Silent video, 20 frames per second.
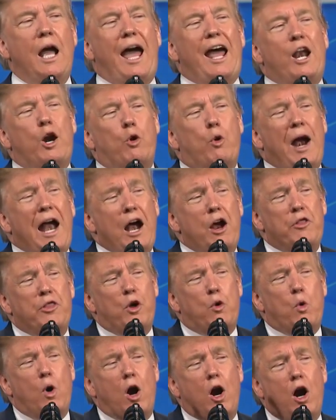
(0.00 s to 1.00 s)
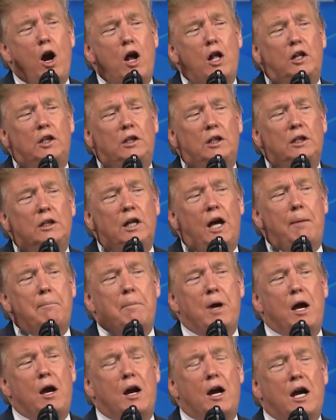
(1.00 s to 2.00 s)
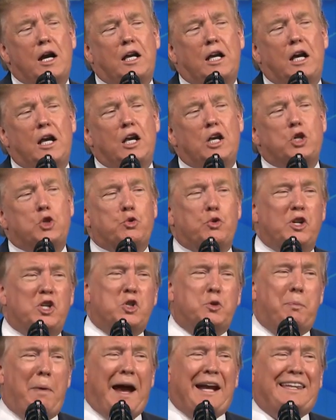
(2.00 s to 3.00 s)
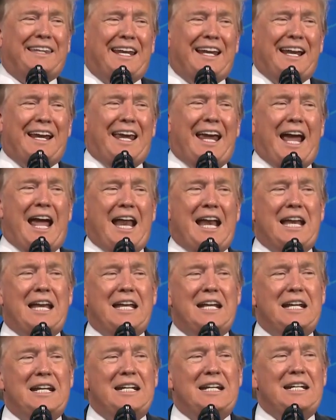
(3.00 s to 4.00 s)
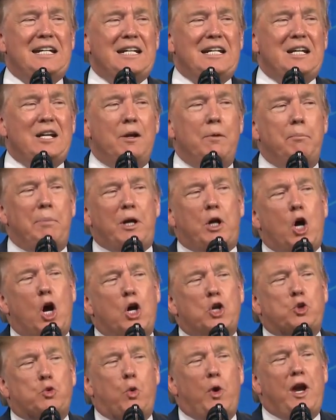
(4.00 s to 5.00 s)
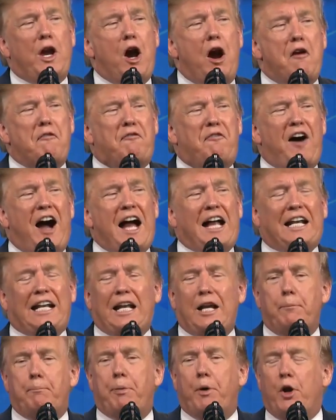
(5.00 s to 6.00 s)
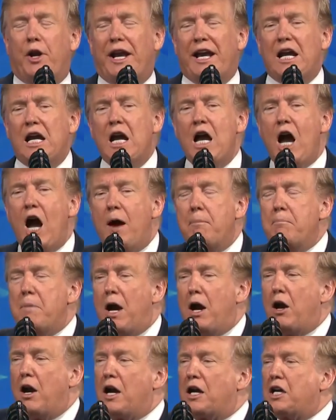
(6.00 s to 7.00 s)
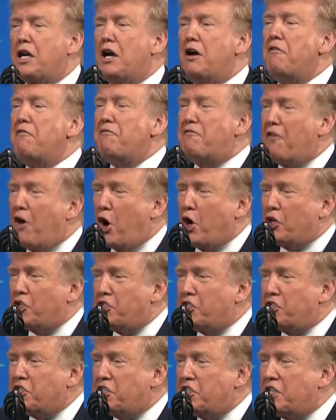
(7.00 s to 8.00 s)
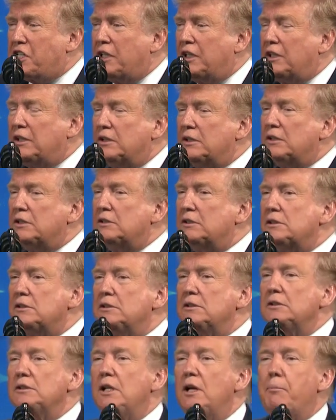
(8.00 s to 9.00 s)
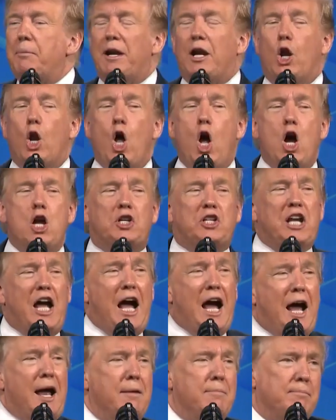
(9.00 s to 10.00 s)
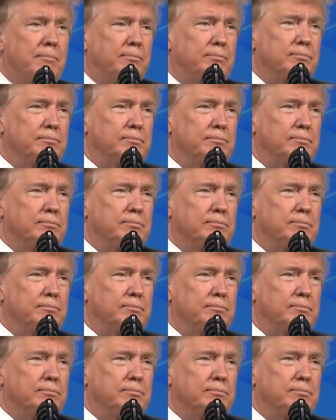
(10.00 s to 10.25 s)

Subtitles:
And around the world, America is respected again because we are finally putting America first. Been a long time.